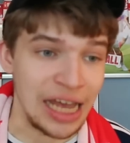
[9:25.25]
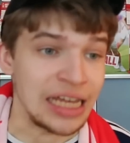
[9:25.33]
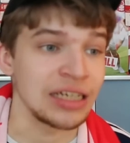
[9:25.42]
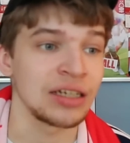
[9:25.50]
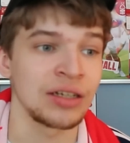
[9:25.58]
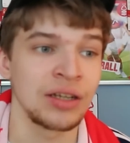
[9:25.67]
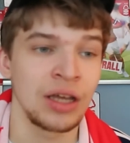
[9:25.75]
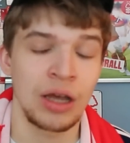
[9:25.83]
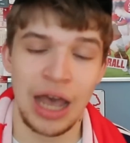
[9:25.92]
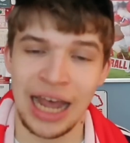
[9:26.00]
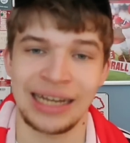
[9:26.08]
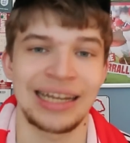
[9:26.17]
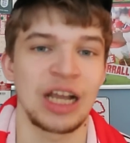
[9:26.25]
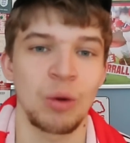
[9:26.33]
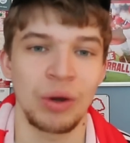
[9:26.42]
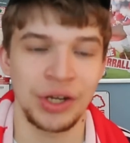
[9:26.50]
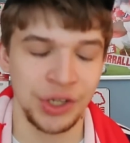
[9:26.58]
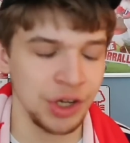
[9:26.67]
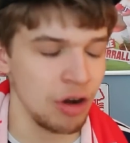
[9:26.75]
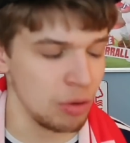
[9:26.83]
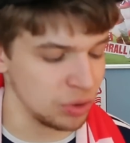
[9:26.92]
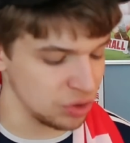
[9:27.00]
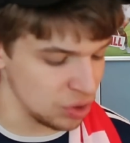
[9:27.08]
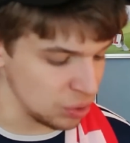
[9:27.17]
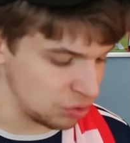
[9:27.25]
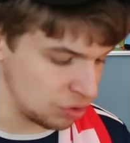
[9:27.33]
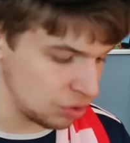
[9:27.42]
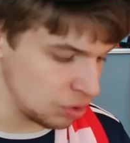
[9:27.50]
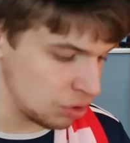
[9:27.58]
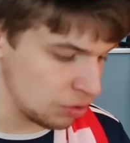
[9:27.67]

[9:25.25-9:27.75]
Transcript: and Adlen Guardiola would score 2